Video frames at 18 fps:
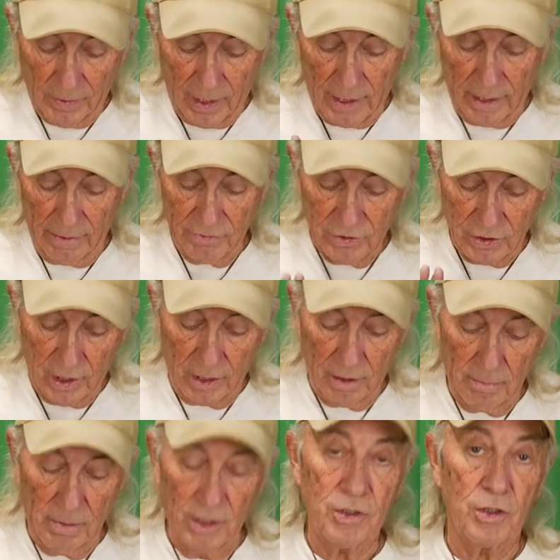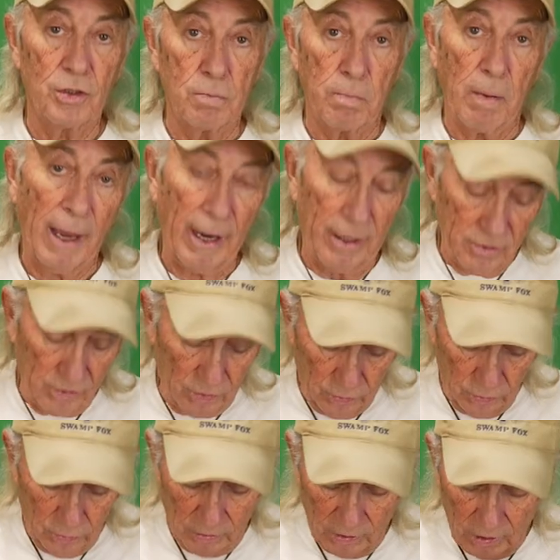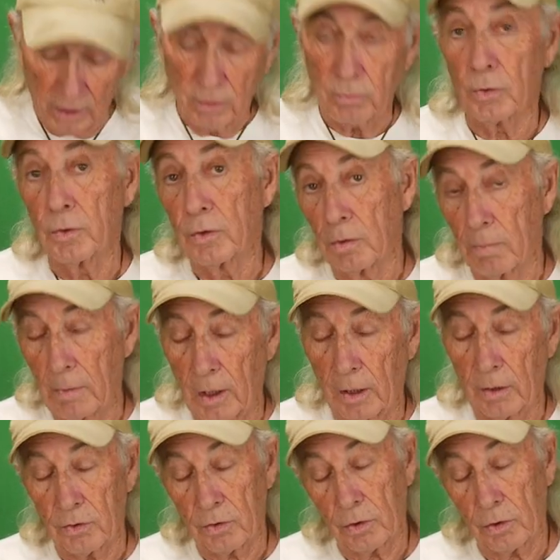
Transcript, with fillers: and I've sent a message back to Kingroon about it.